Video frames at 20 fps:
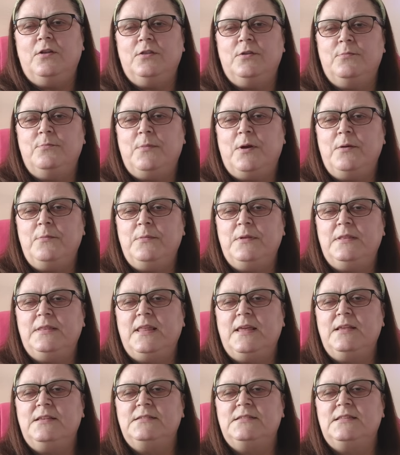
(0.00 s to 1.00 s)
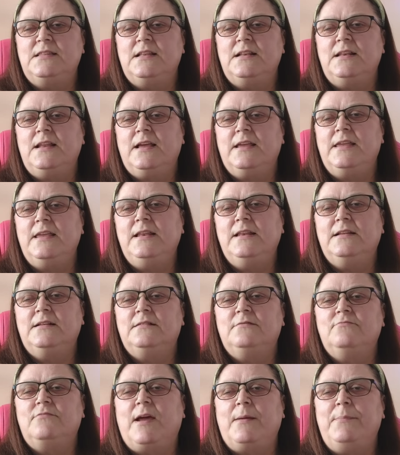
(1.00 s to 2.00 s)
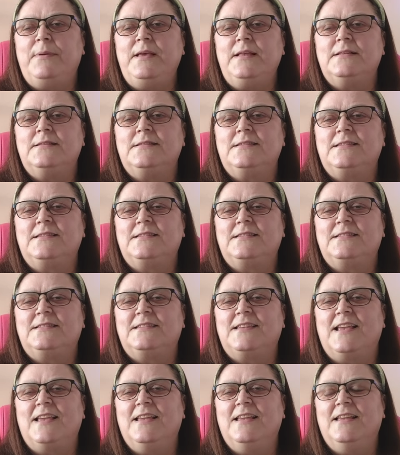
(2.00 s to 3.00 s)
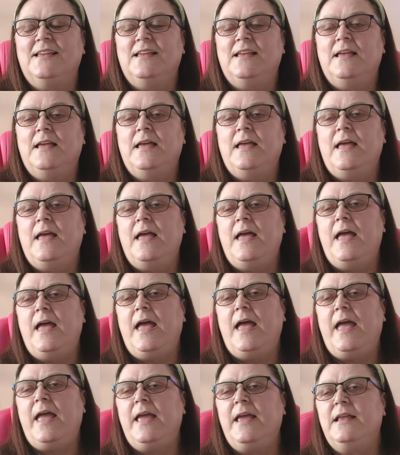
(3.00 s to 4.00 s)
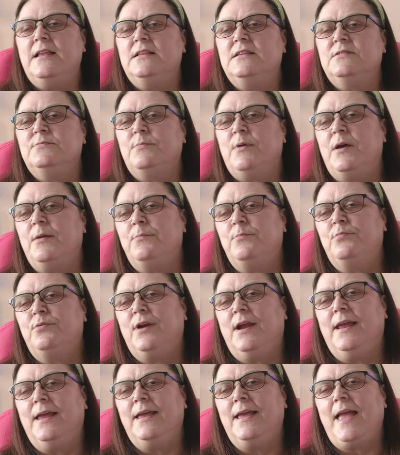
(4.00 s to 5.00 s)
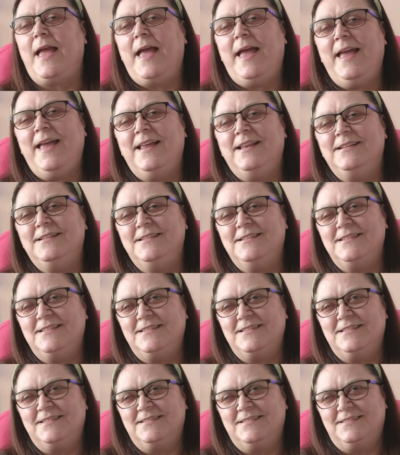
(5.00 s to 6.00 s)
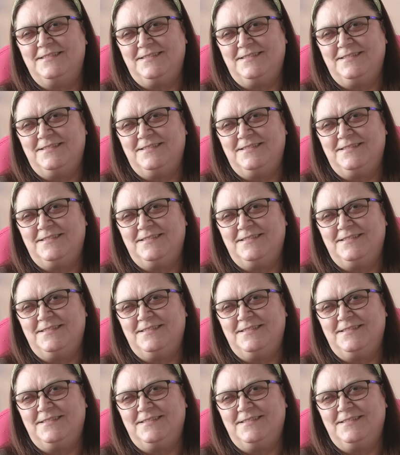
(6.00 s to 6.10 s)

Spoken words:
at the moment, there's the lucky little rabbits and my praying hens.